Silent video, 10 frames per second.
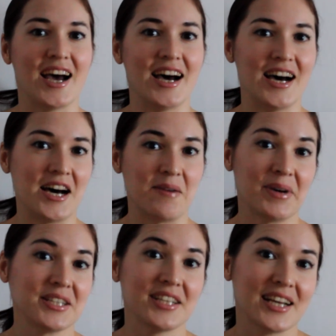
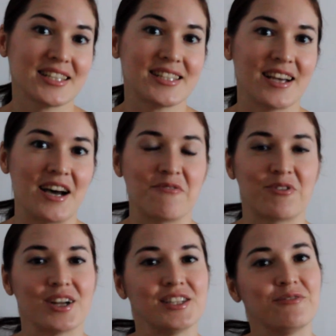But yes,
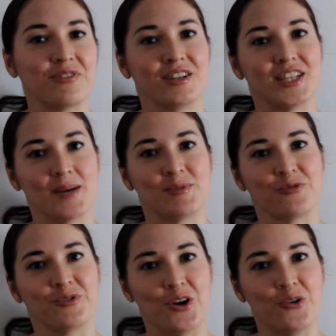there are different types
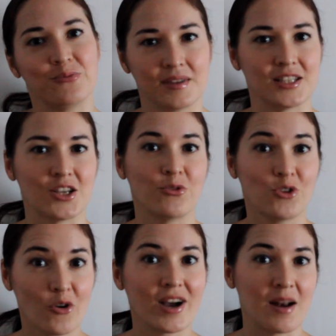of no. So
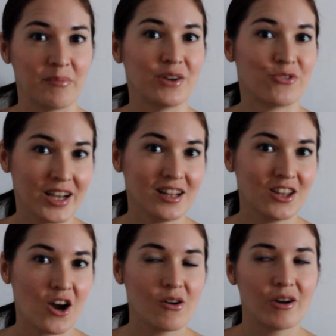no can be real
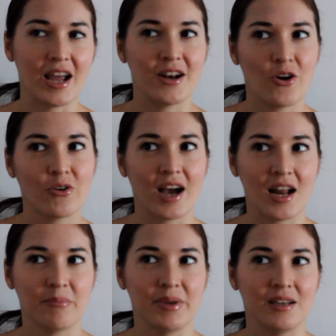no, and no
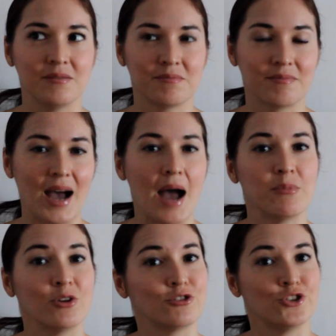can be
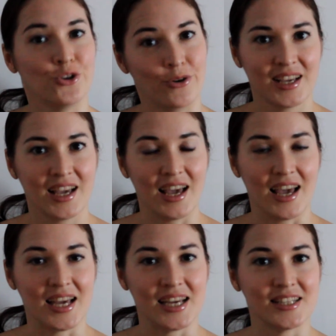I'm not sure.
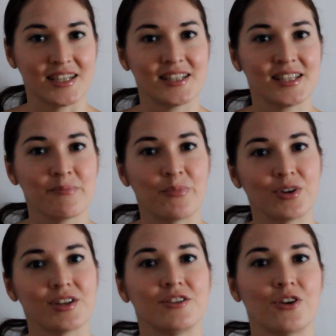And it's
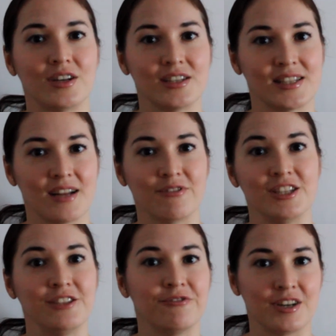important to understand the
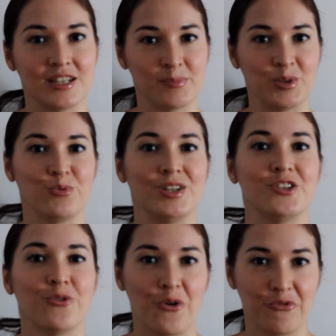difference between
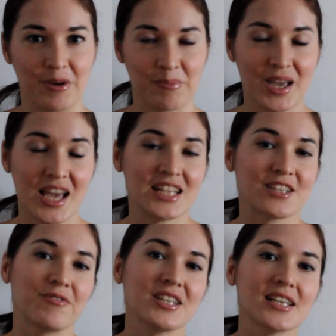two of them.
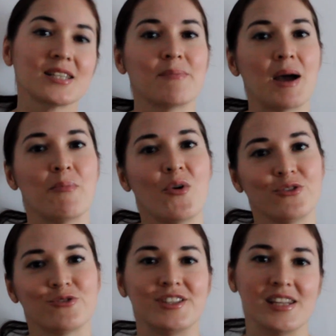So this is my
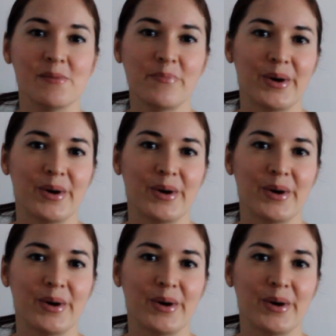bonus tip.